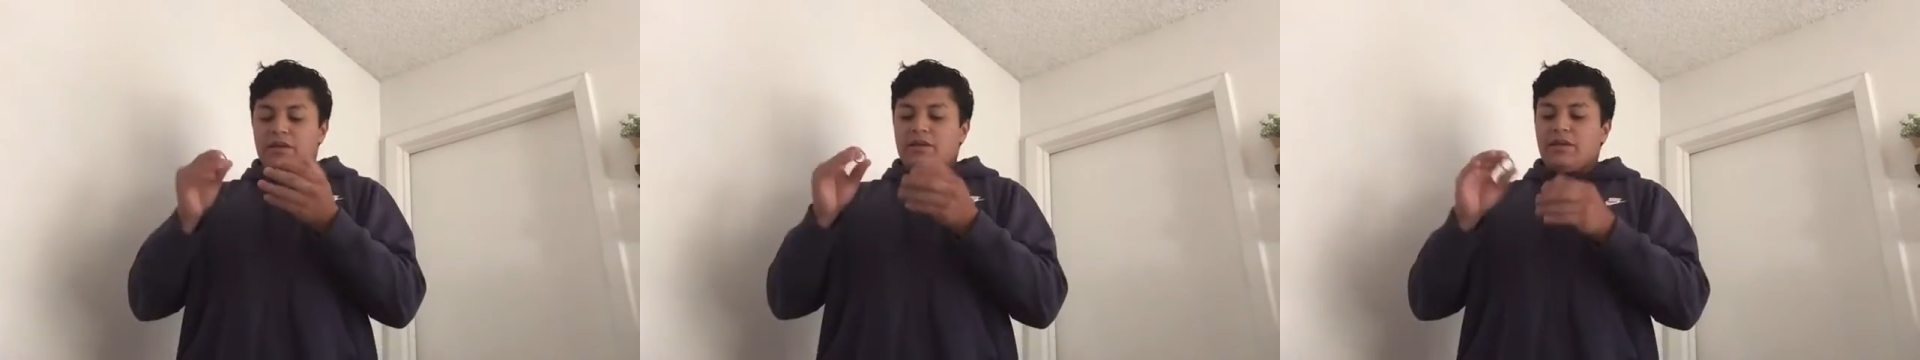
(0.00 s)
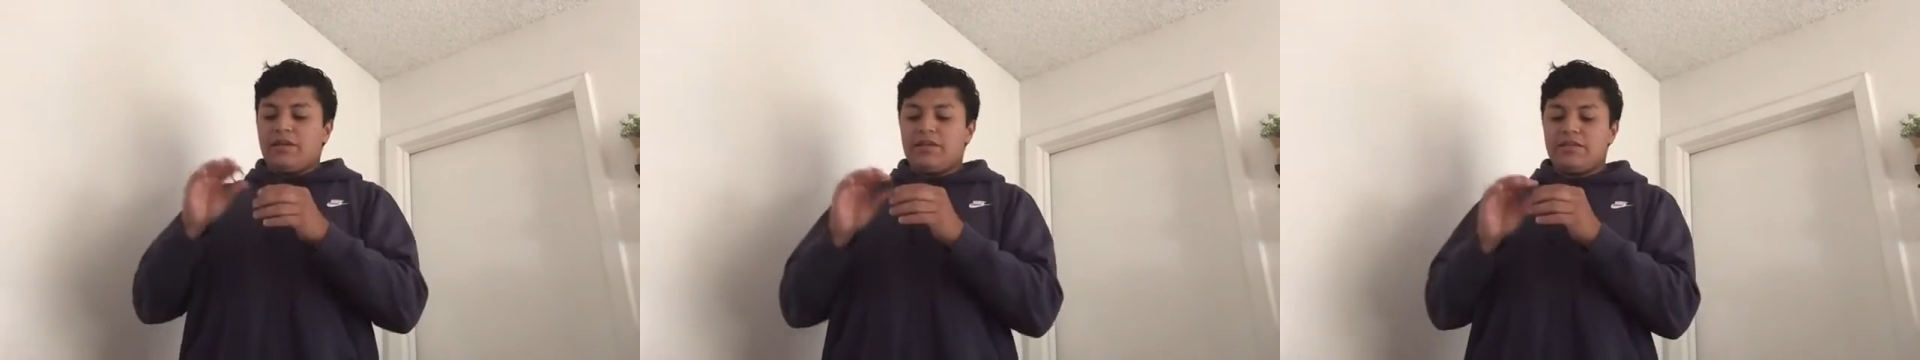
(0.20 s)

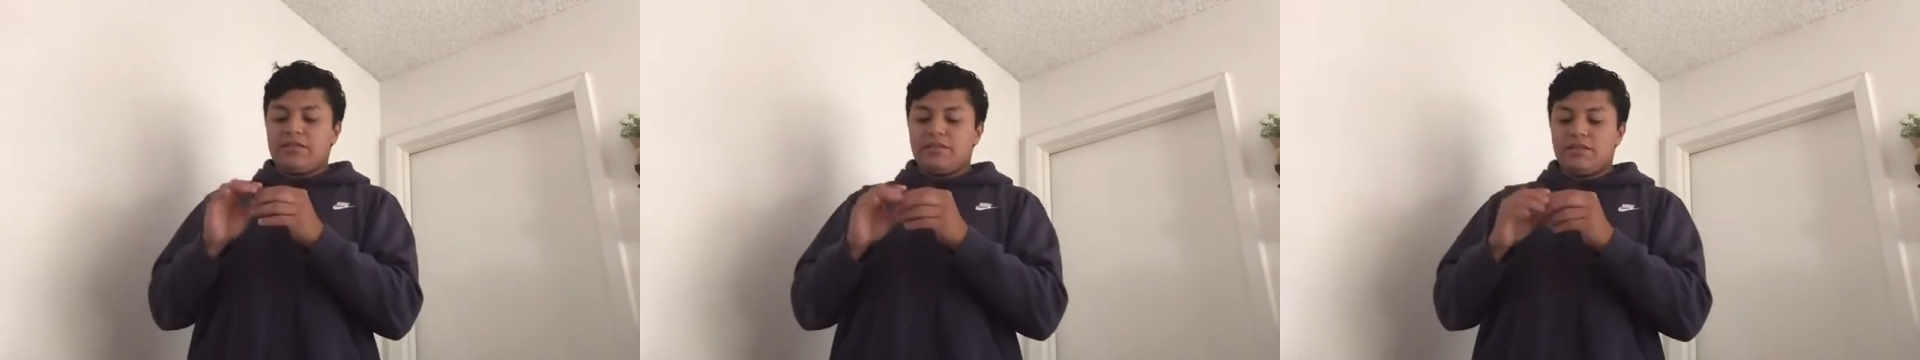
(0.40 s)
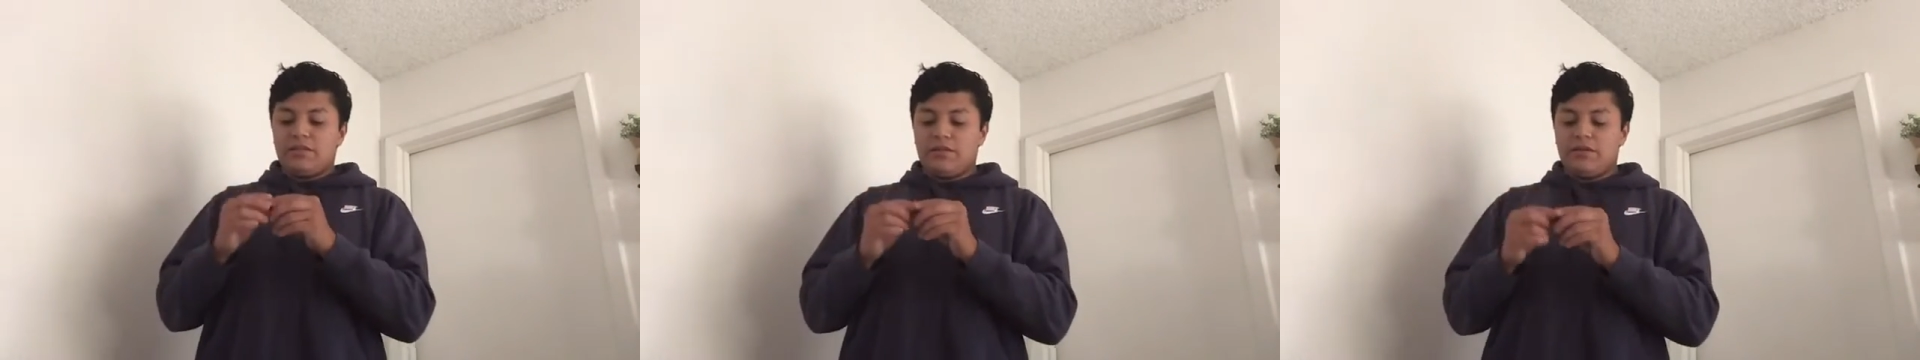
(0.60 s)

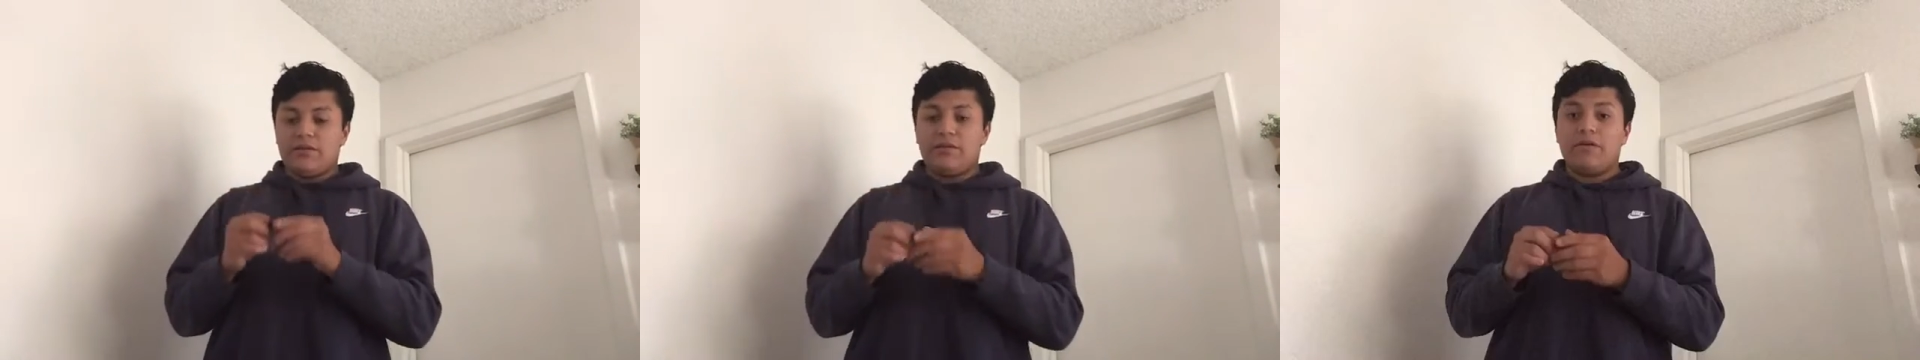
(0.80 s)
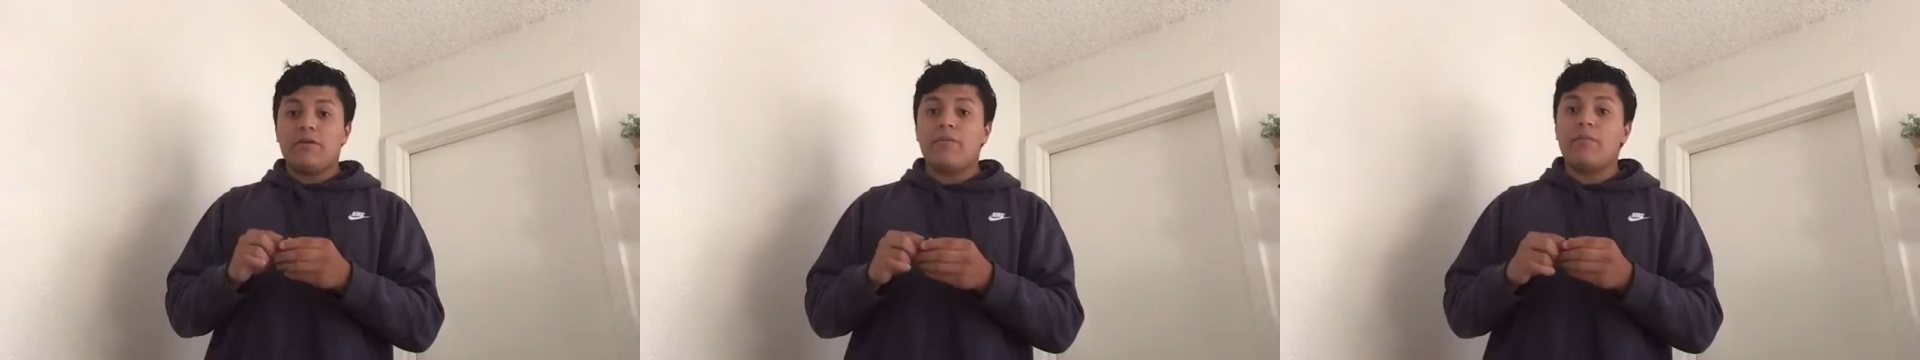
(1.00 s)
is
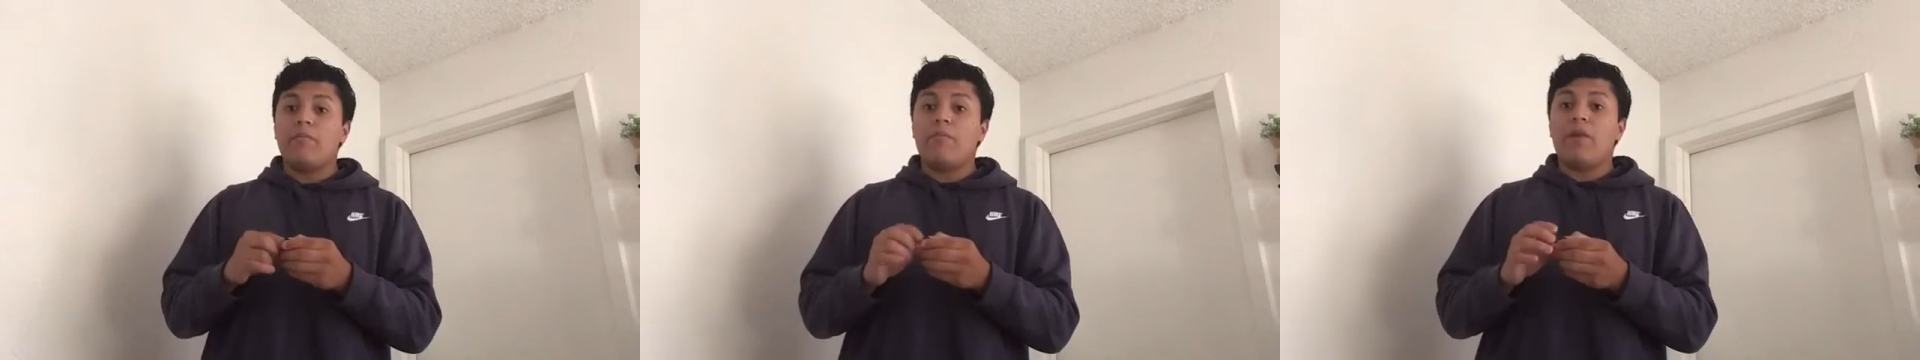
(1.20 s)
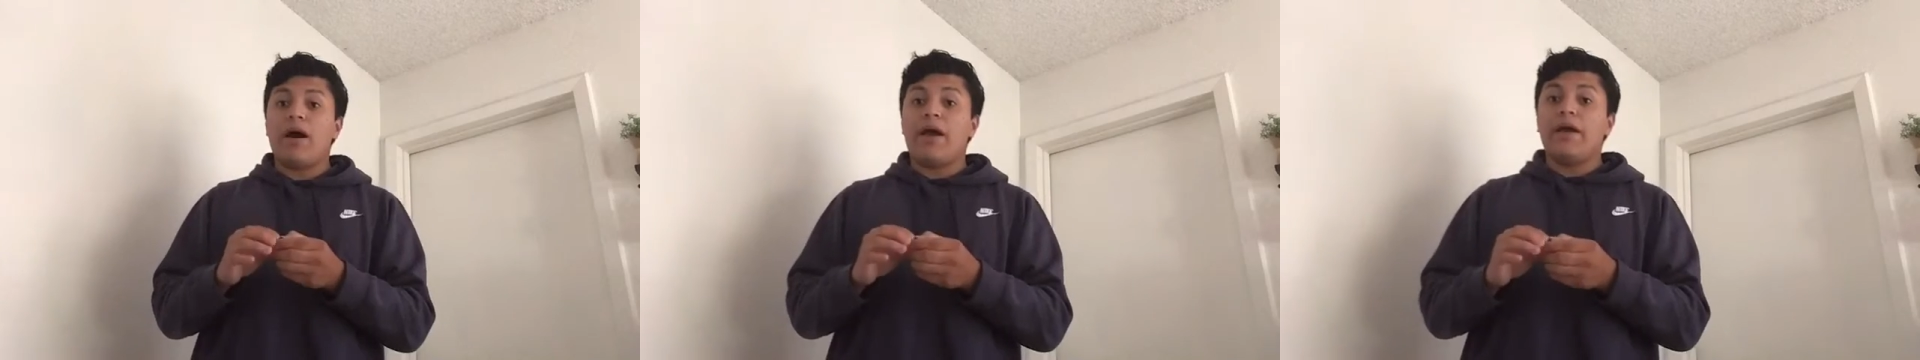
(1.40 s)

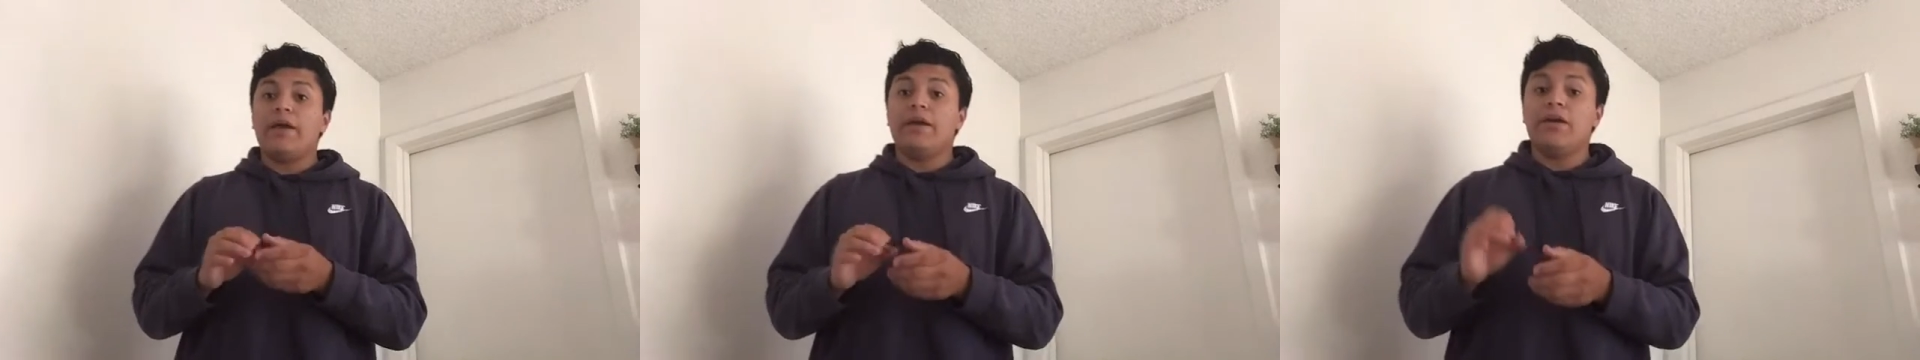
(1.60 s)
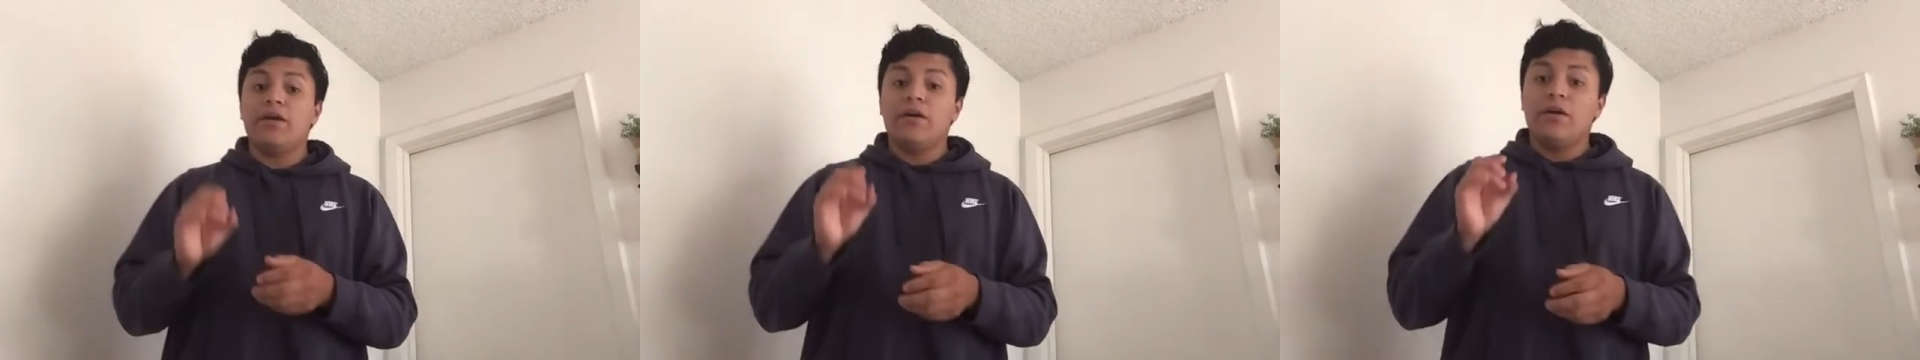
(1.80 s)
my